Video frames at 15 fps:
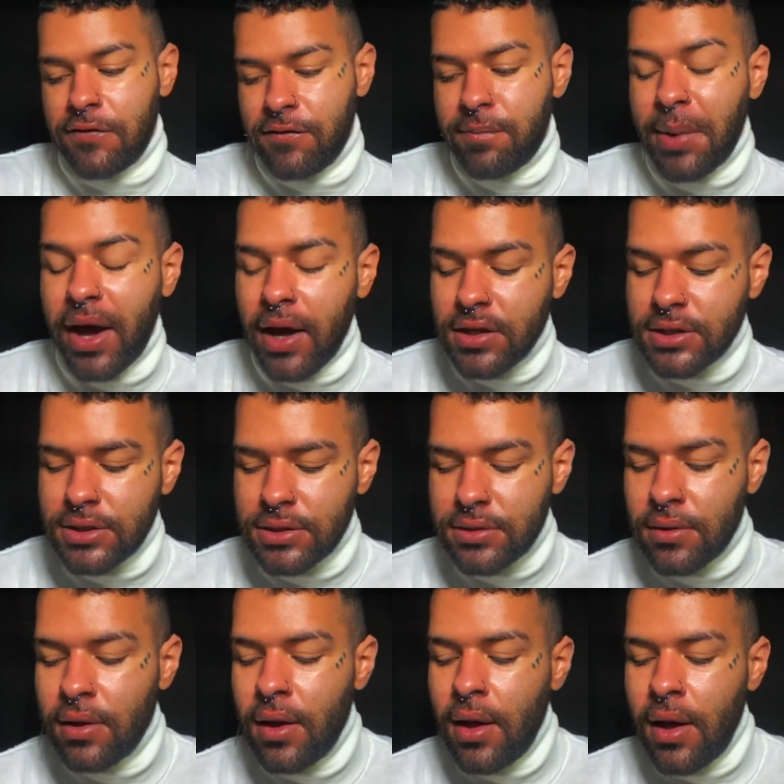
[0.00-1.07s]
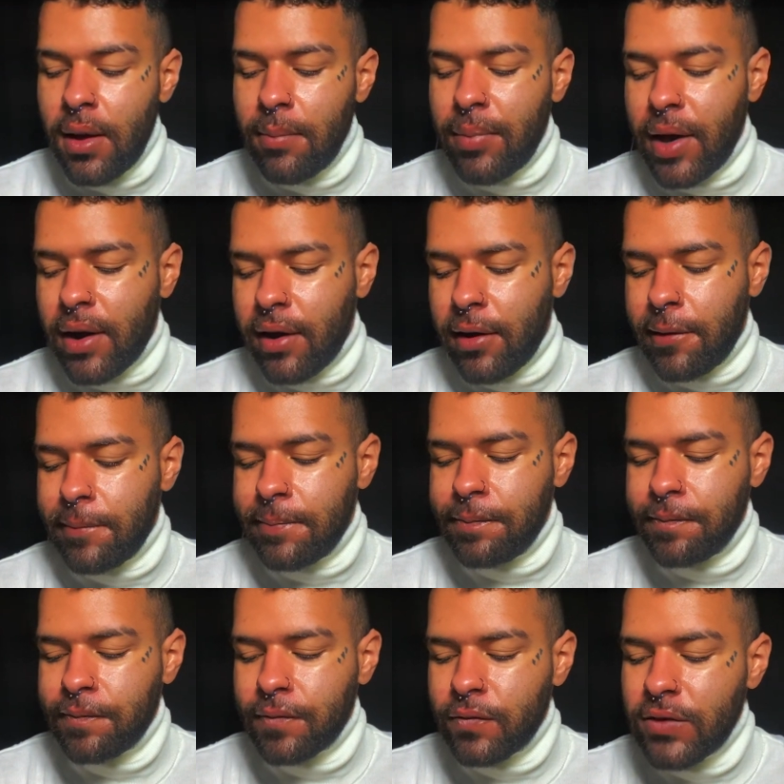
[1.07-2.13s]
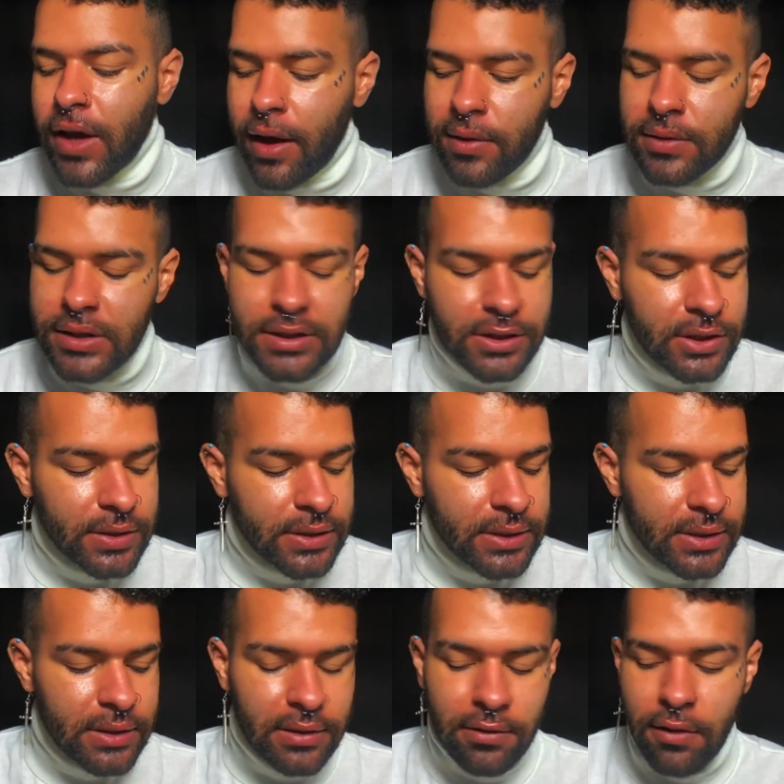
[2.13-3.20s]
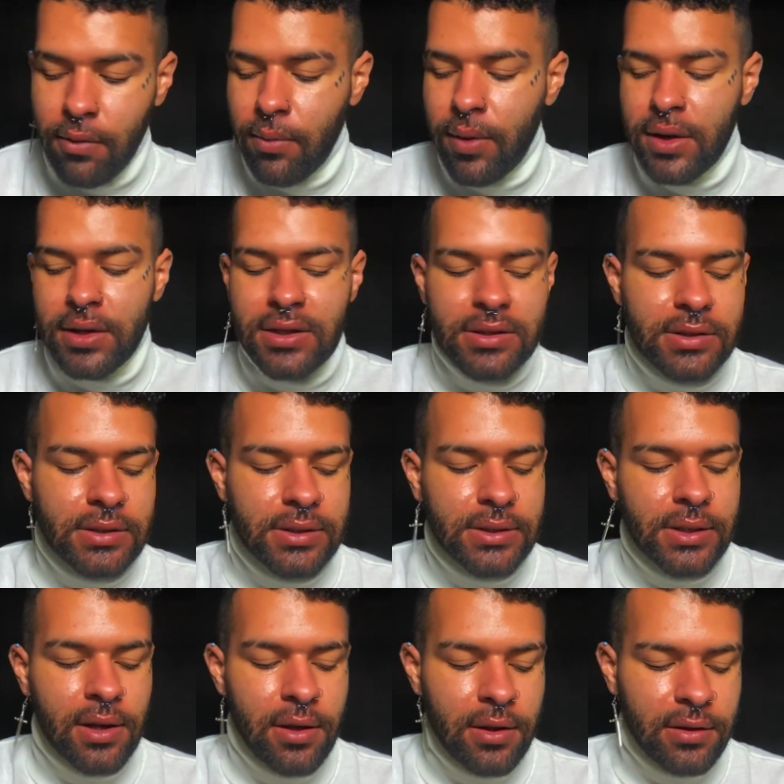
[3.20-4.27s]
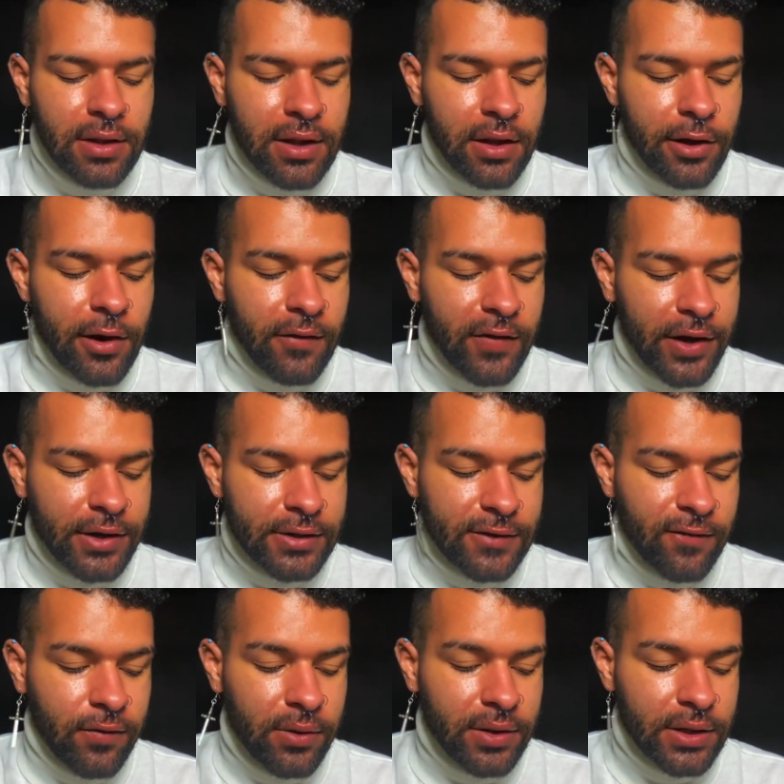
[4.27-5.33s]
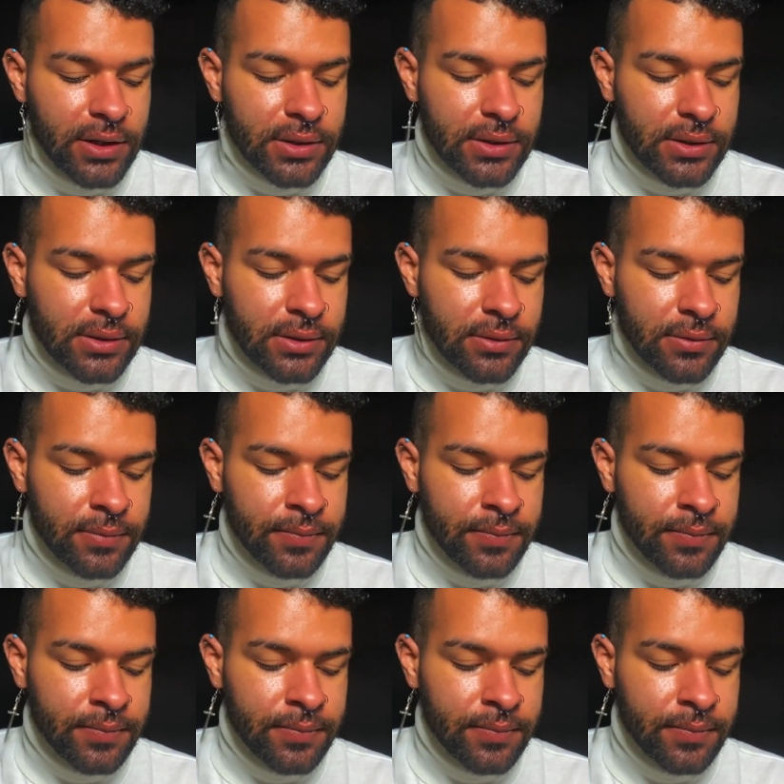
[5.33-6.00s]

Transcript: of passion. But um, yeah, let's start seeing what is the clarifiers for this.